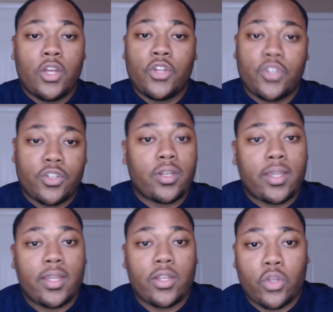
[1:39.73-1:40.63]
just to
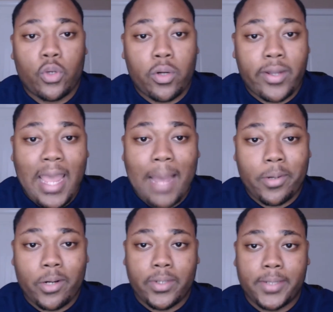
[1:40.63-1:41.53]
get your
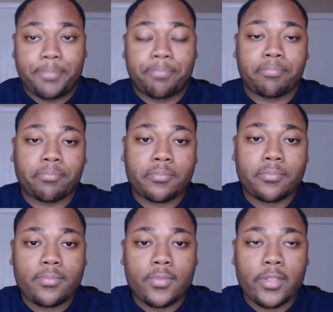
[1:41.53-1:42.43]
capital up.
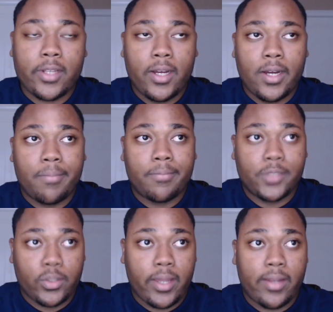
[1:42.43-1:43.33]
Um, so
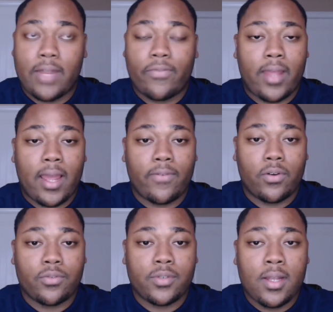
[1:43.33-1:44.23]
yeah, definitely
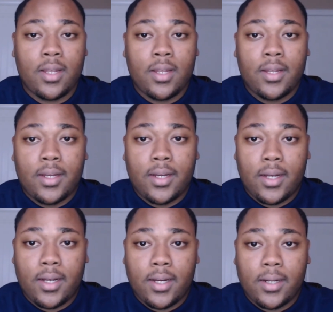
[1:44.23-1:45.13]
iPhones.
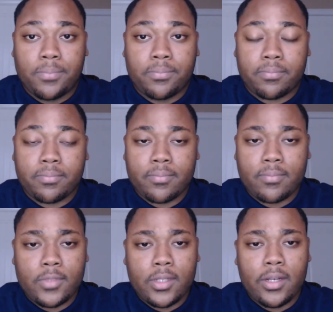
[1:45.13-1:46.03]
Uh,
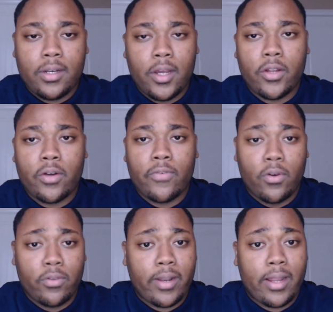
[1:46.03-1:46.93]
another
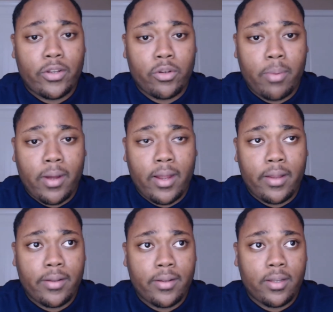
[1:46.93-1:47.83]
phone that I do buy,
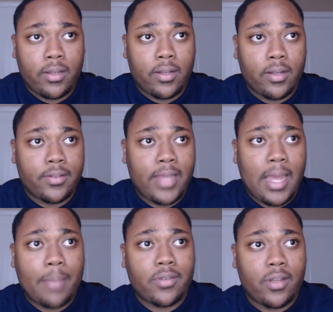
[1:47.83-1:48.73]
uh,
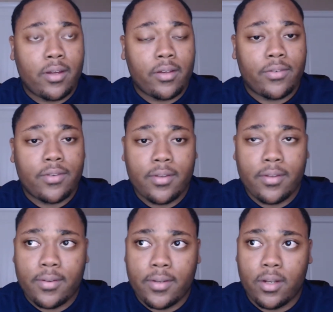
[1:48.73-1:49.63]
Samsung's,
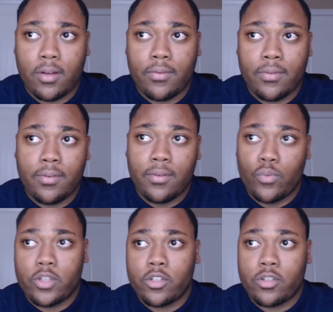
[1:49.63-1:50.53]
you know,
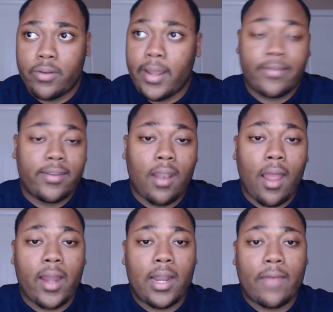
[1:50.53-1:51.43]
which is next in
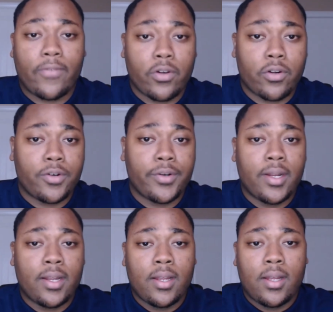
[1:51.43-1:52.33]
line after
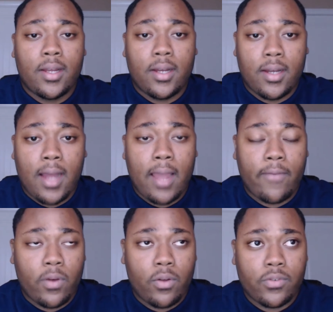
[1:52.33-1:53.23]
uh,
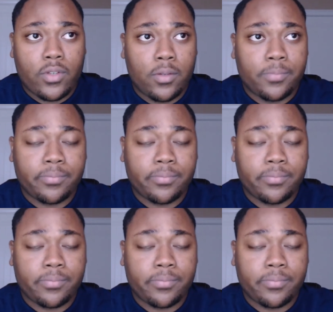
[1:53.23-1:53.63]
iPhone. So